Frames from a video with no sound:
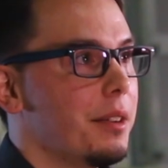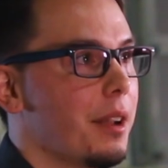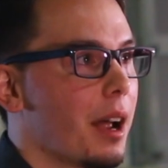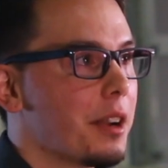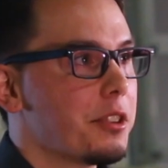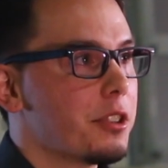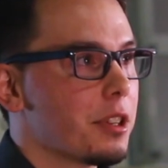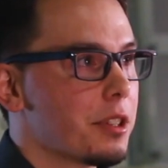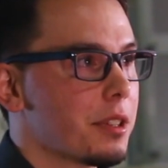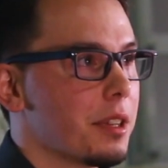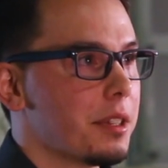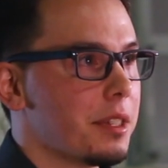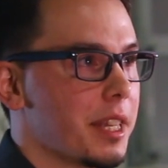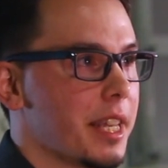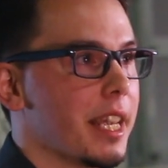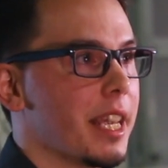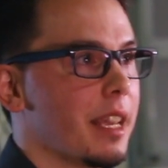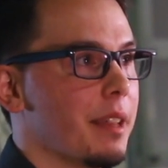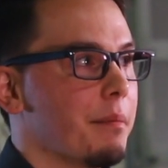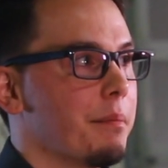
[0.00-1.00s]
not just a
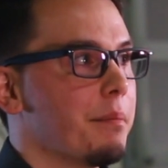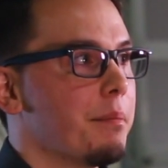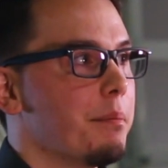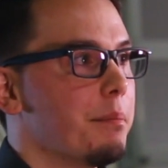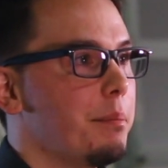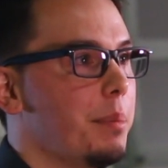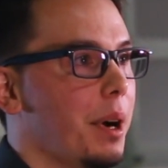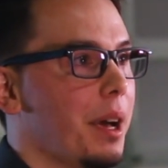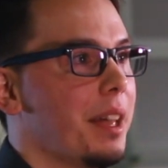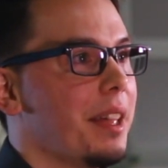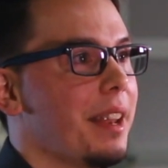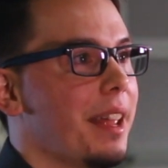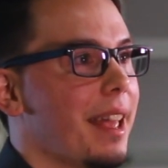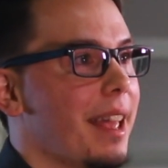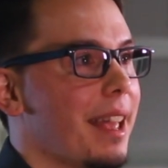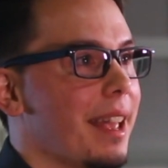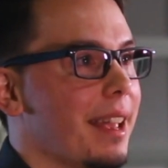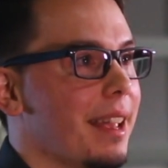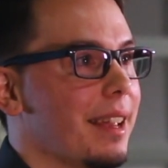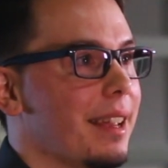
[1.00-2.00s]
team, but
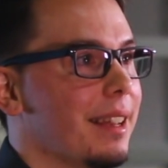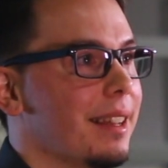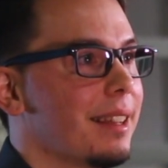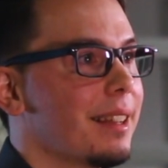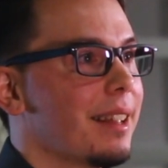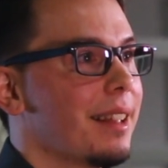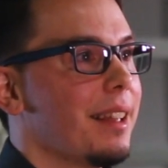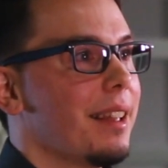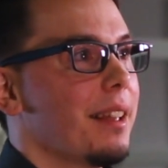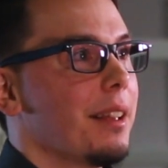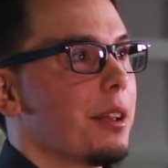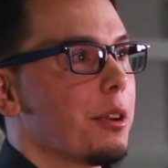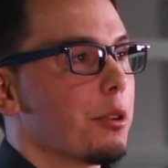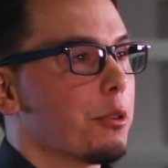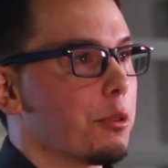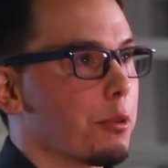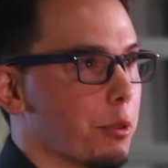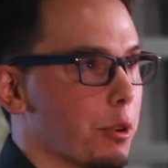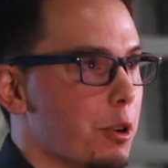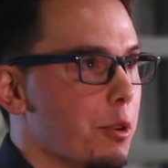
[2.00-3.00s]
a
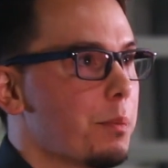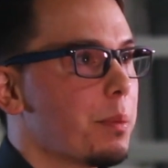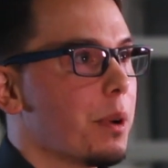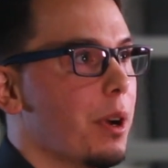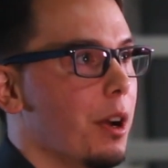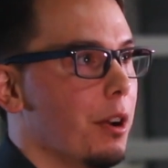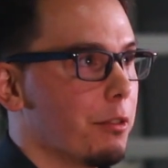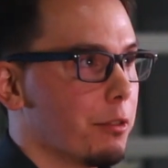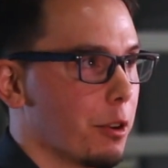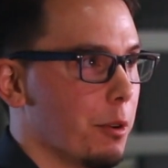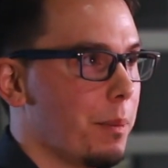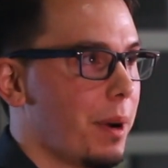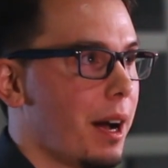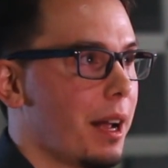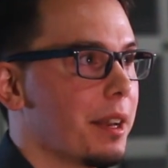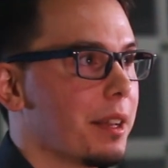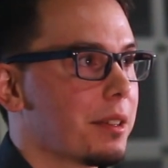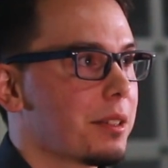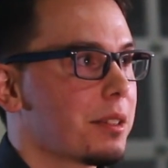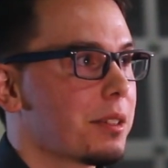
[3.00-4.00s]
group of
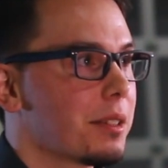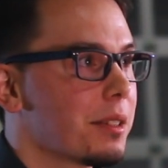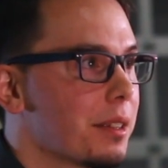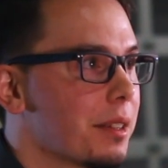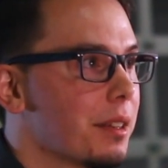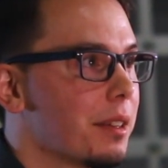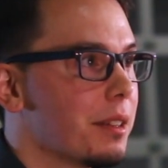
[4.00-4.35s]
robotics